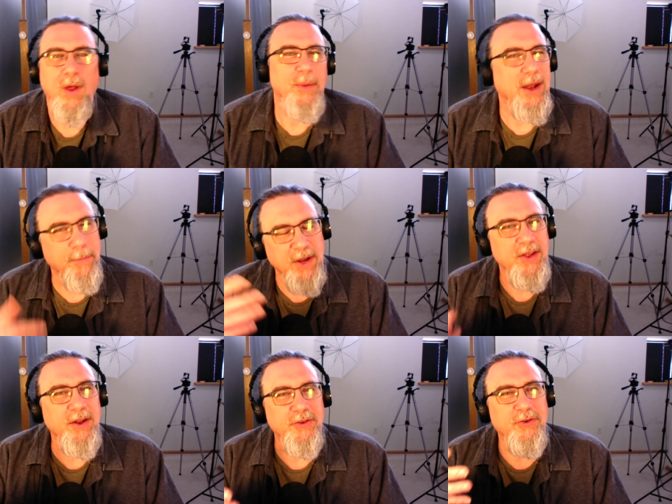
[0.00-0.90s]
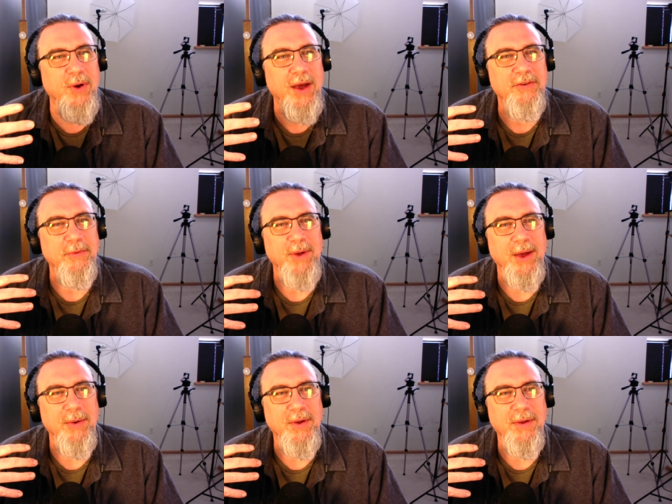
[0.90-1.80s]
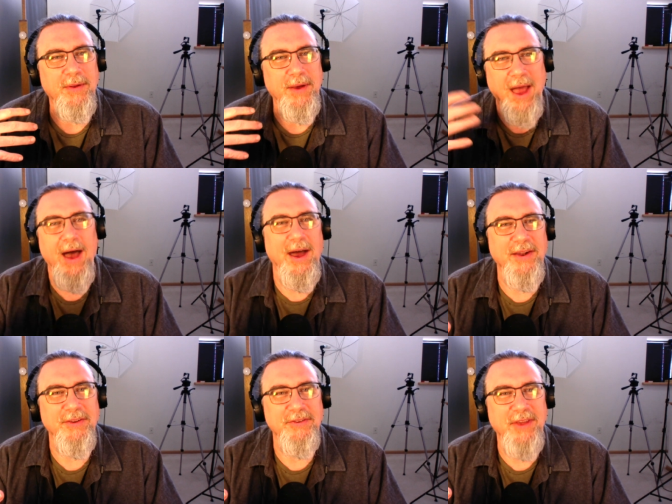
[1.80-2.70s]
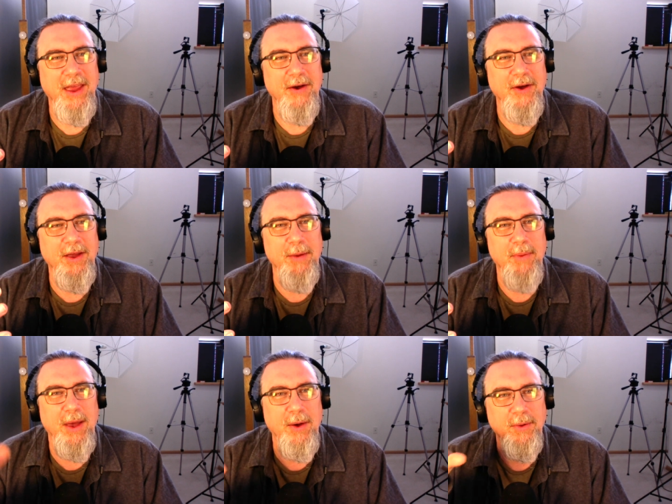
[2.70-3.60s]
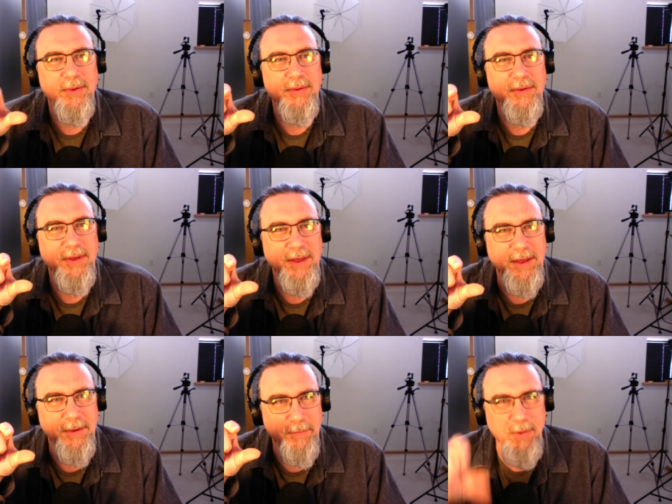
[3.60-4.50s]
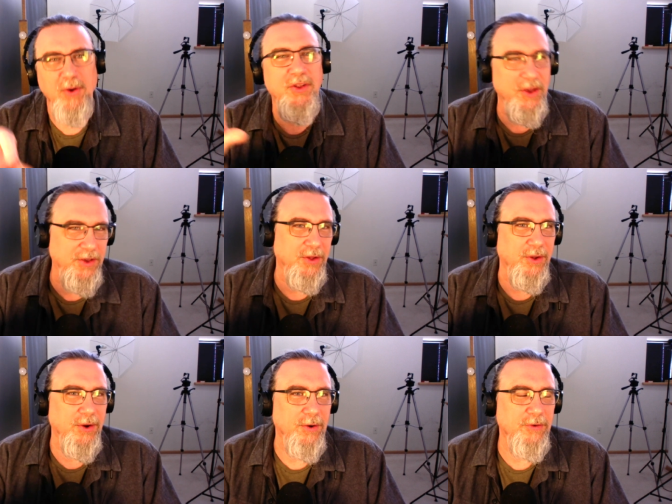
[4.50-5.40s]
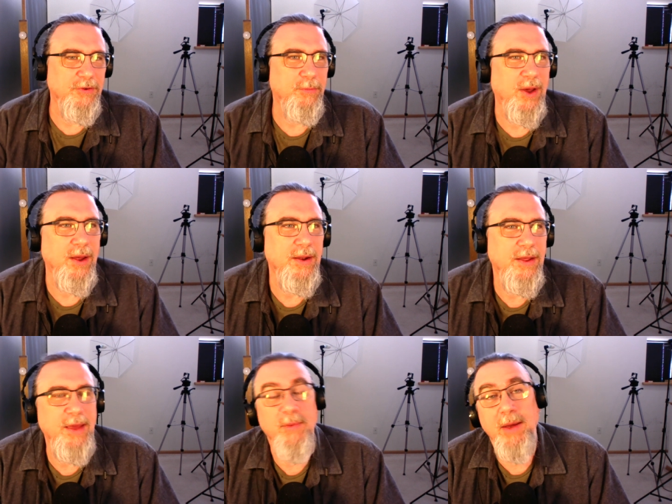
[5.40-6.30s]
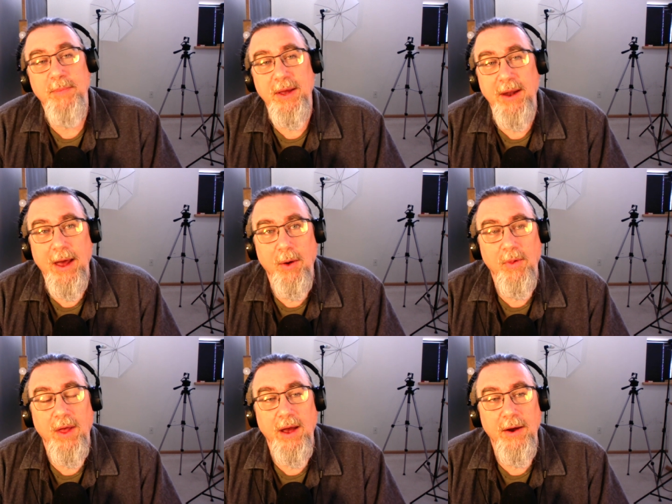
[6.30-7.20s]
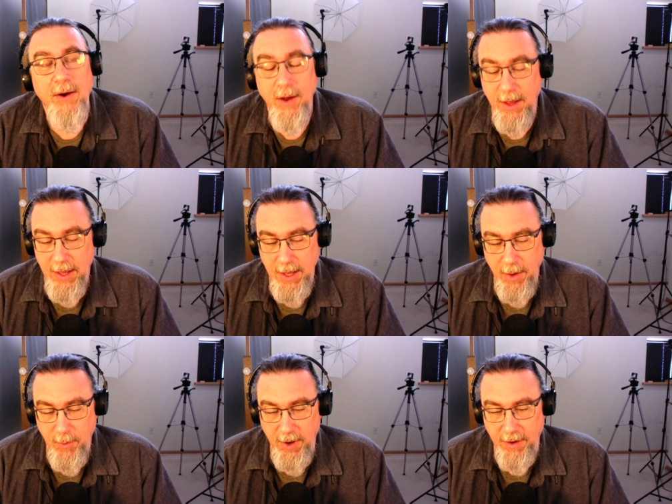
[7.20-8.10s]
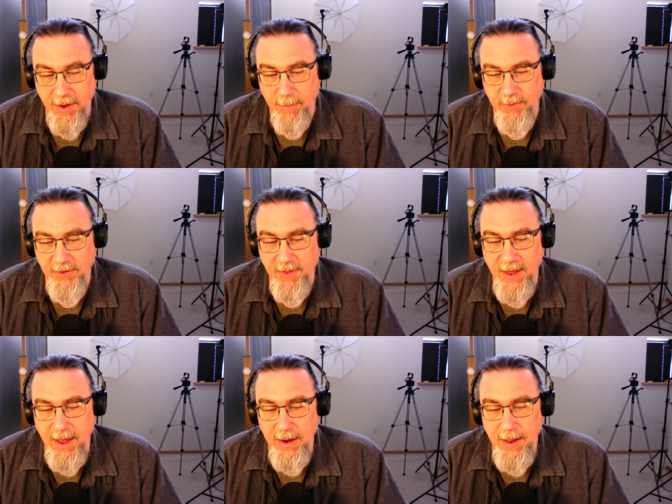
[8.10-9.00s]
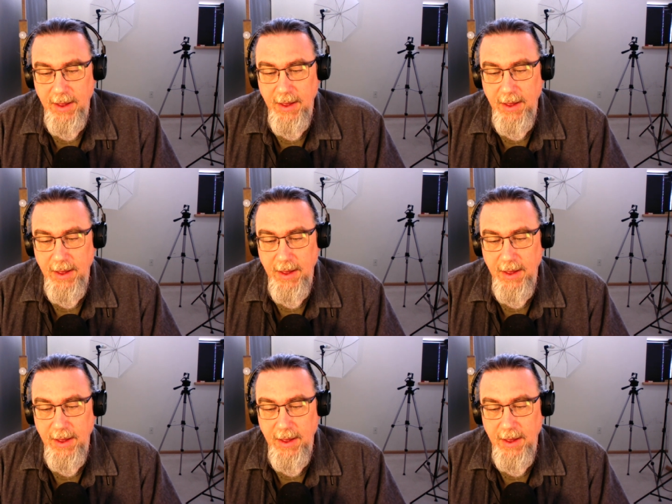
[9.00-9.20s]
I mean, Epictetus talks about God as caring about particulars, but he might be an outlier when it comes to that.